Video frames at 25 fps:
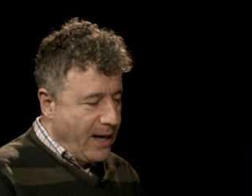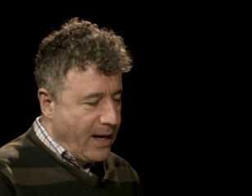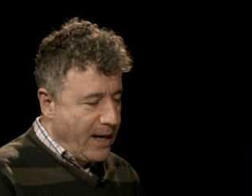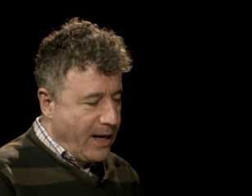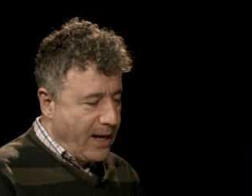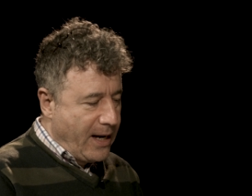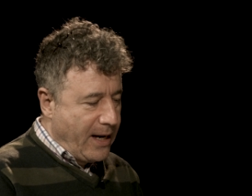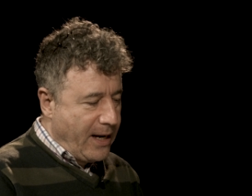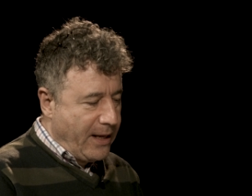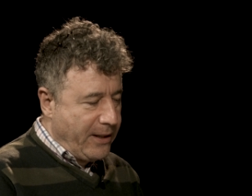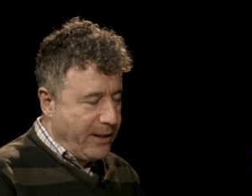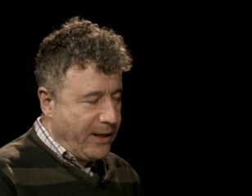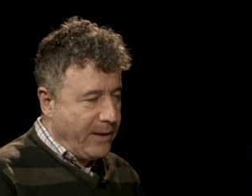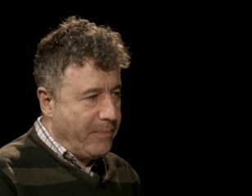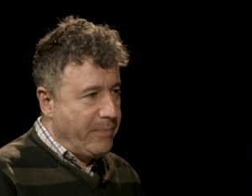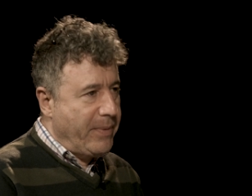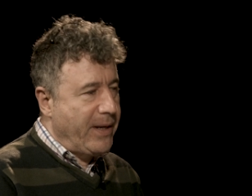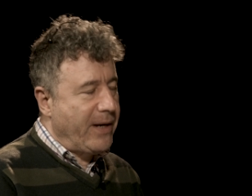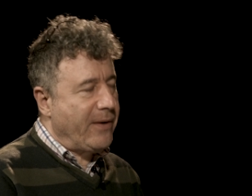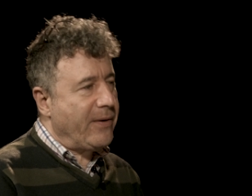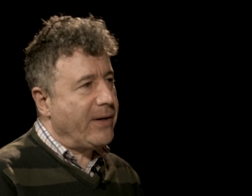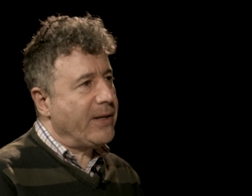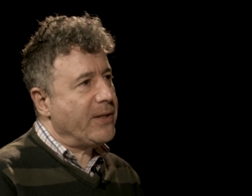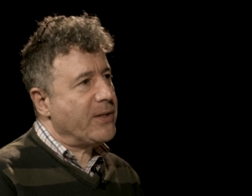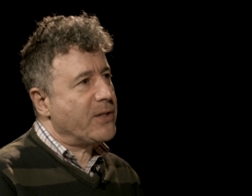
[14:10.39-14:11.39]
uh, the
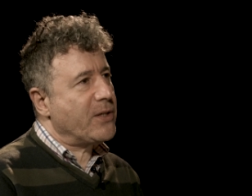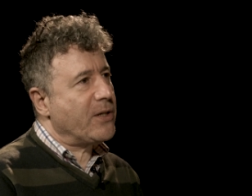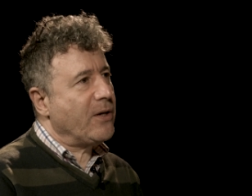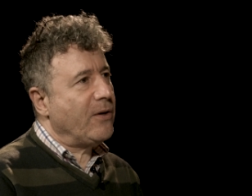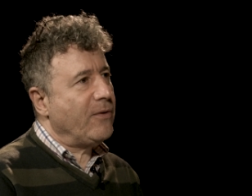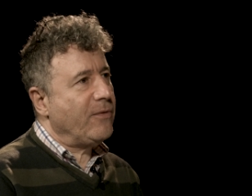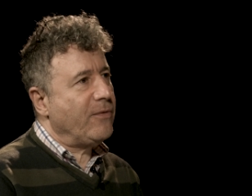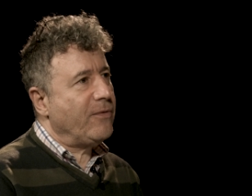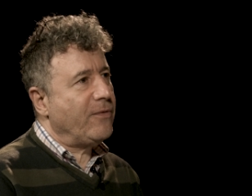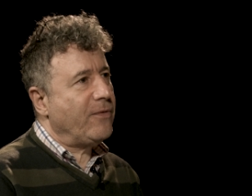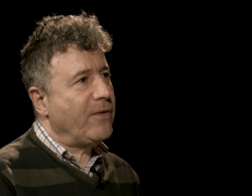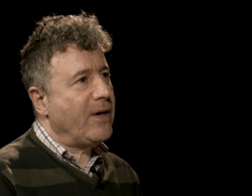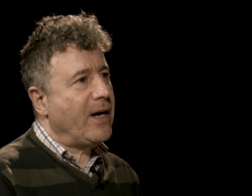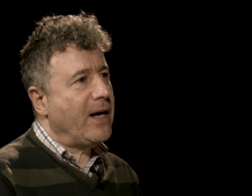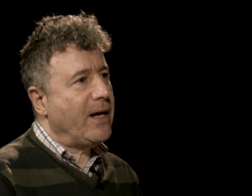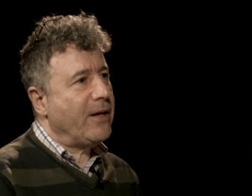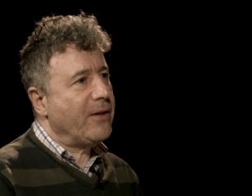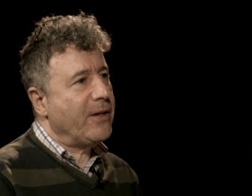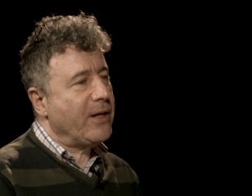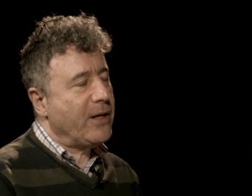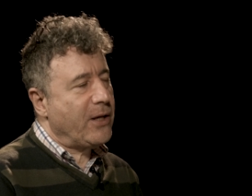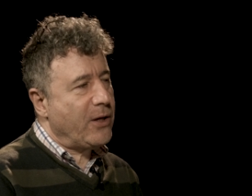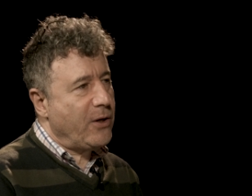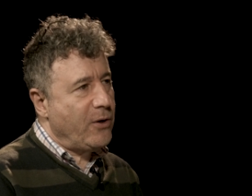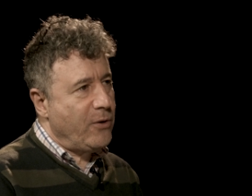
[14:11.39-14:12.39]
appearance of uh,
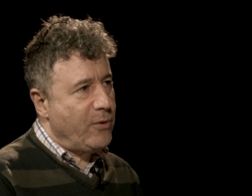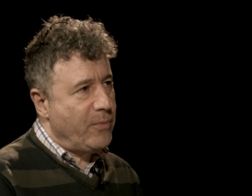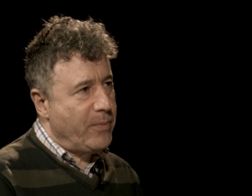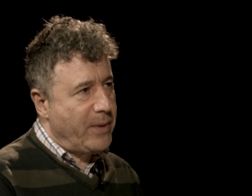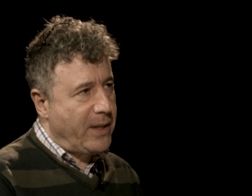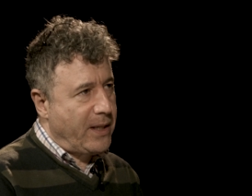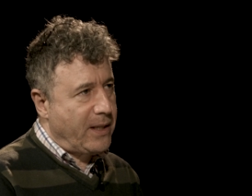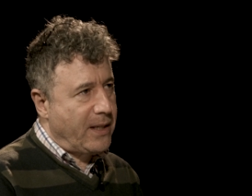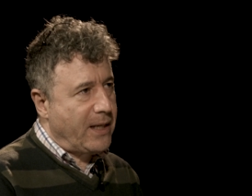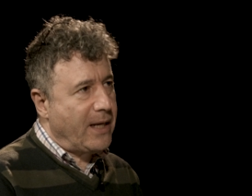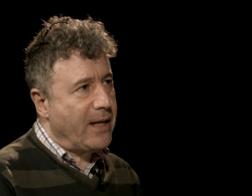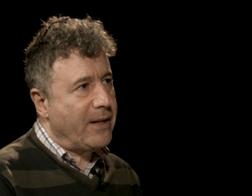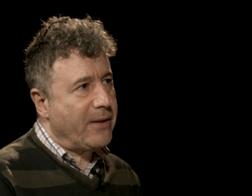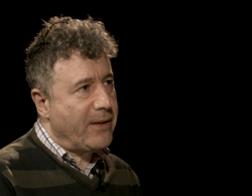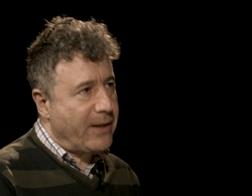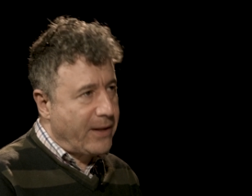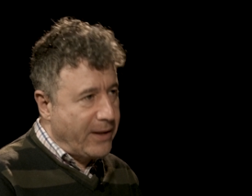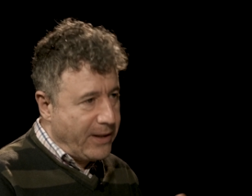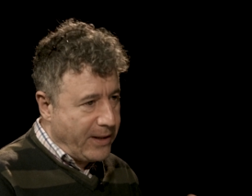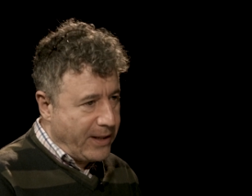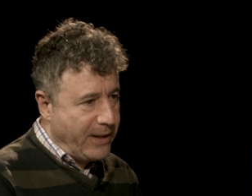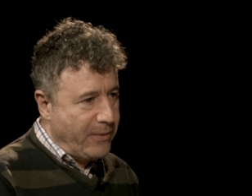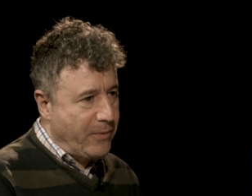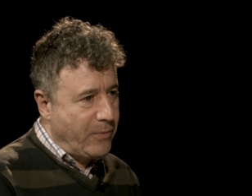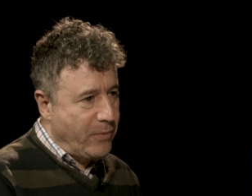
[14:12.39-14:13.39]
the human
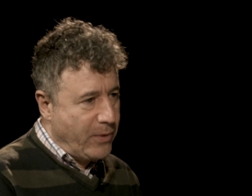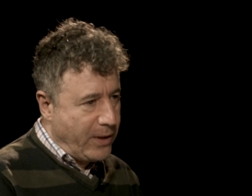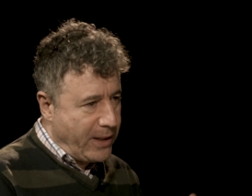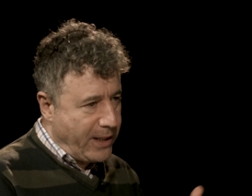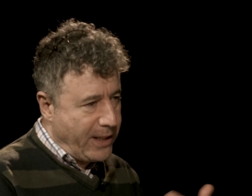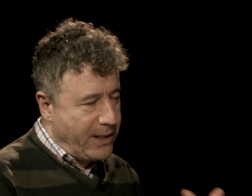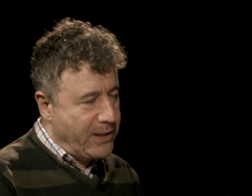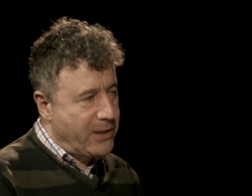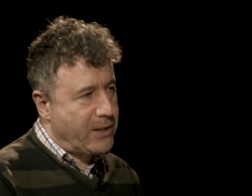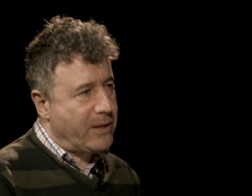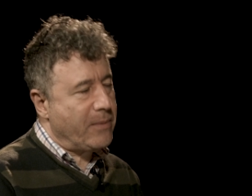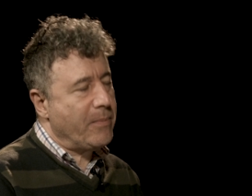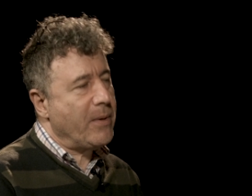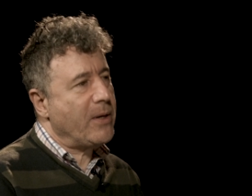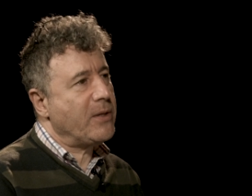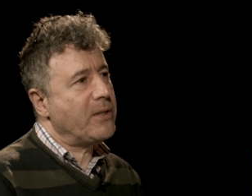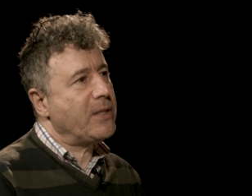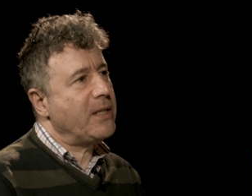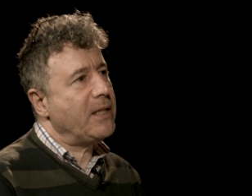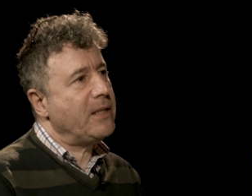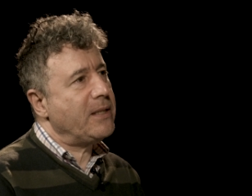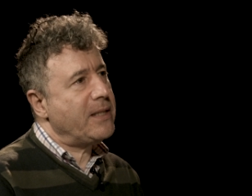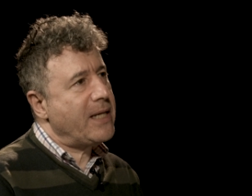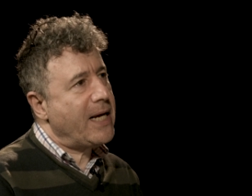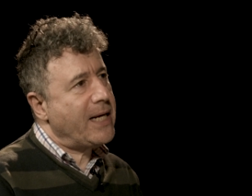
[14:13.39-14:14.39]
and is the
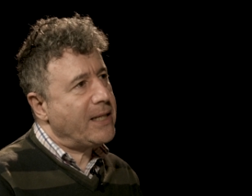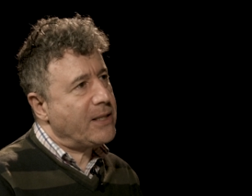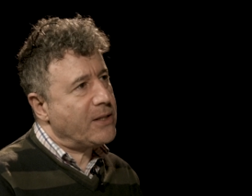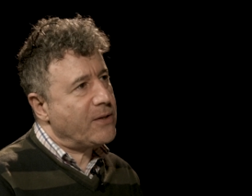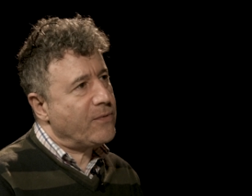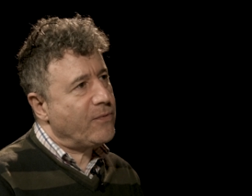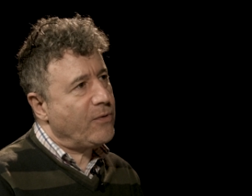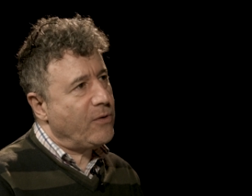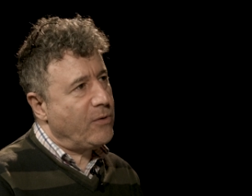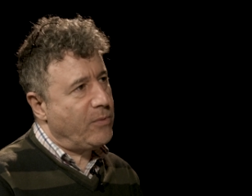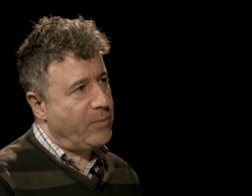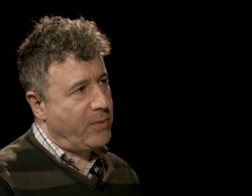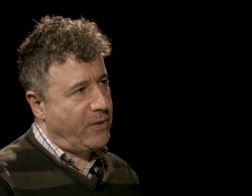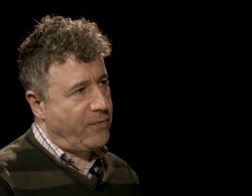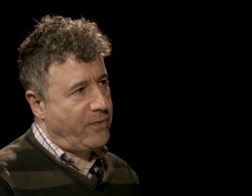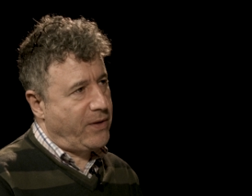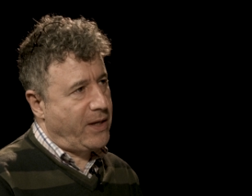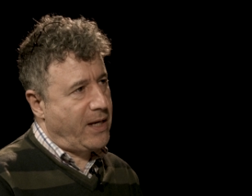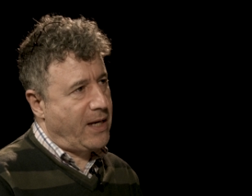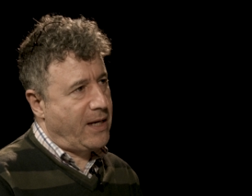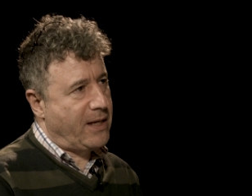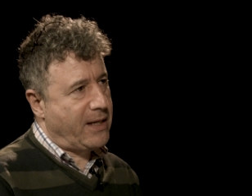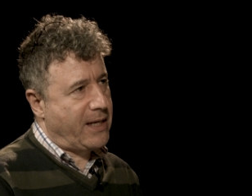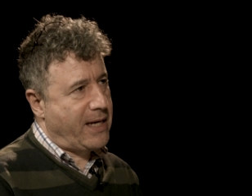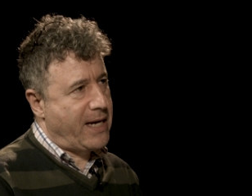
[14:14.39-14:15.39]
most intense form of
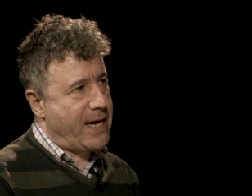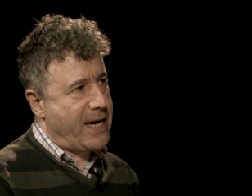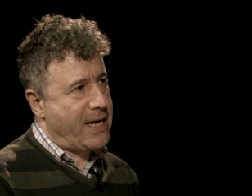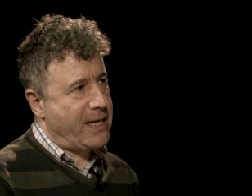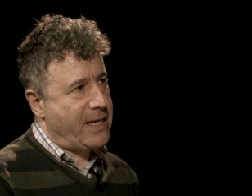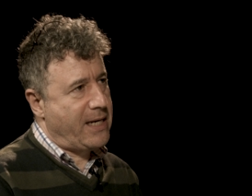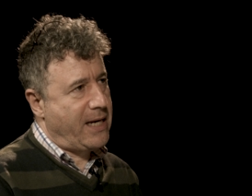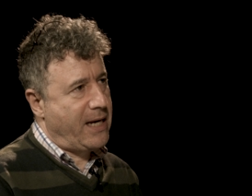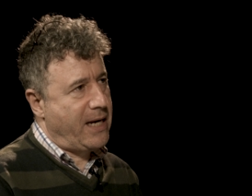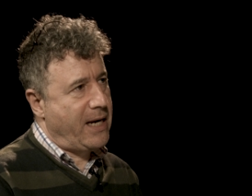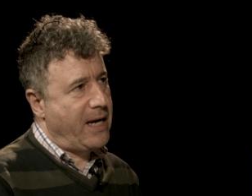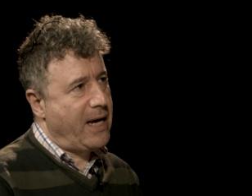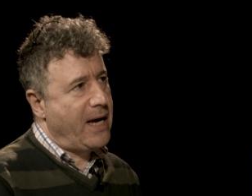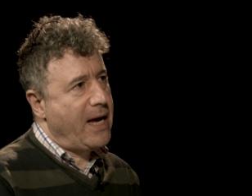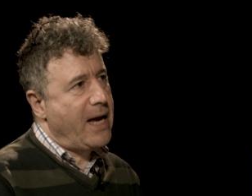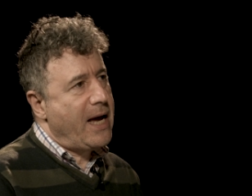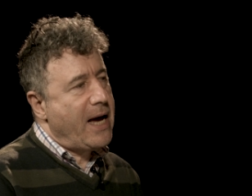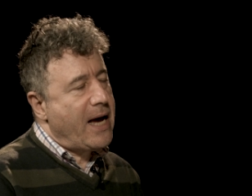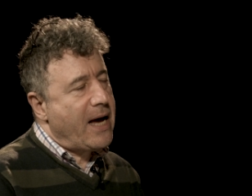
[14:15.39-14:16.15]
the uncanny.